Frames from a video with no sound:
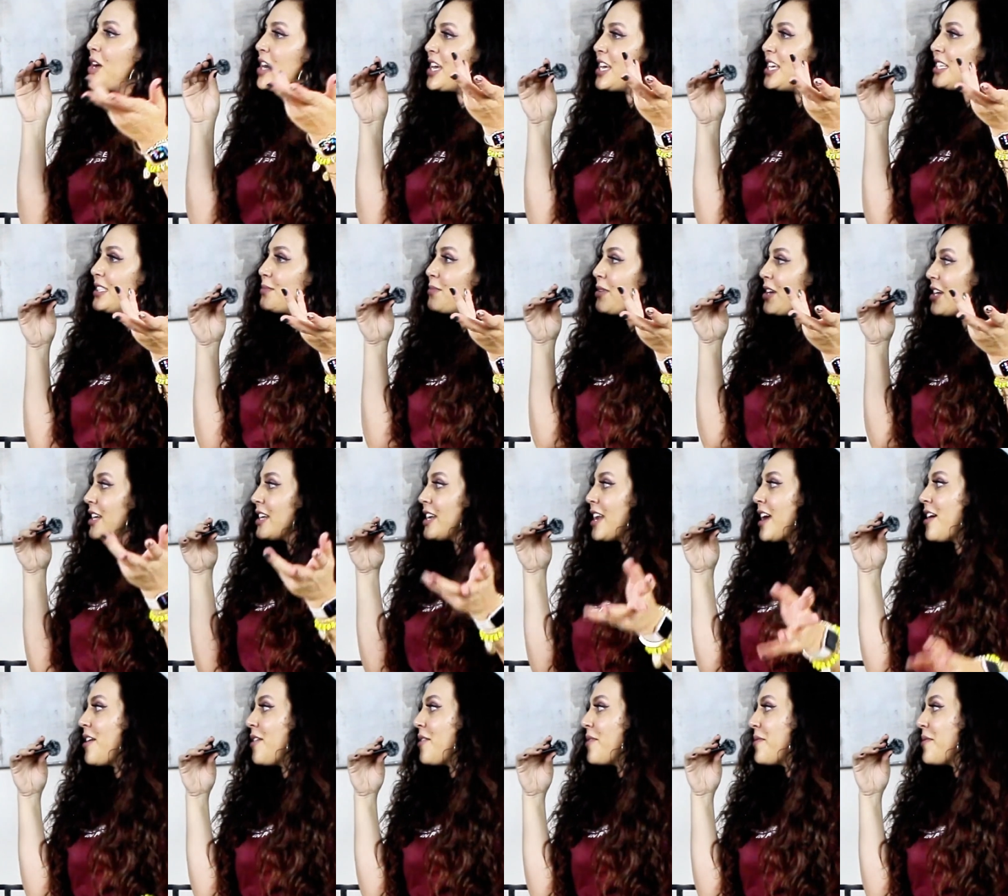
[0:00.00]
You know where
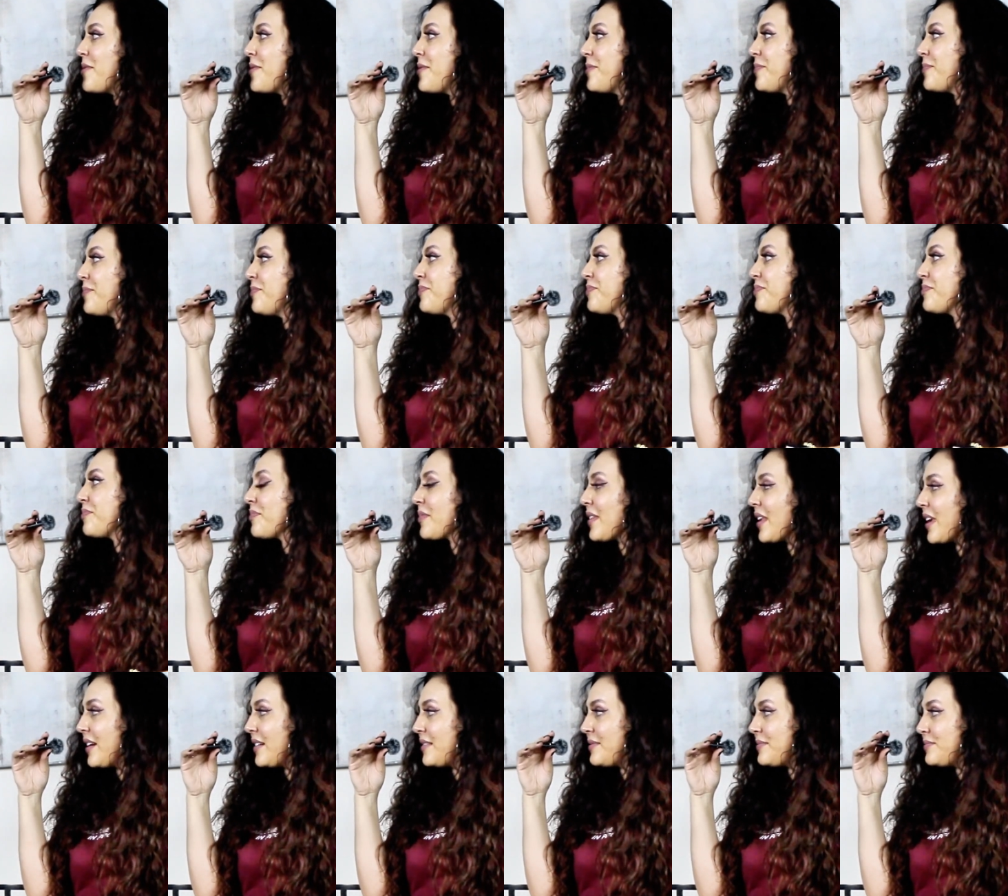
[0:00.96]
you wasn't, so
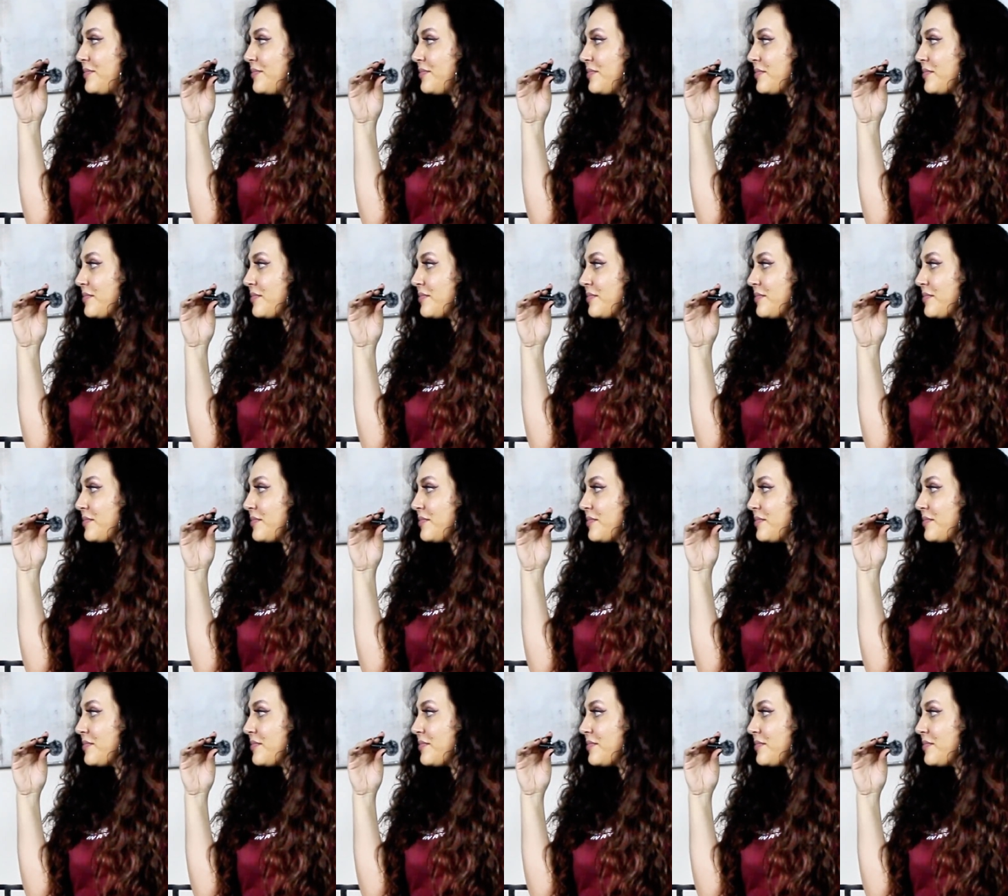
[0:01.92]
now you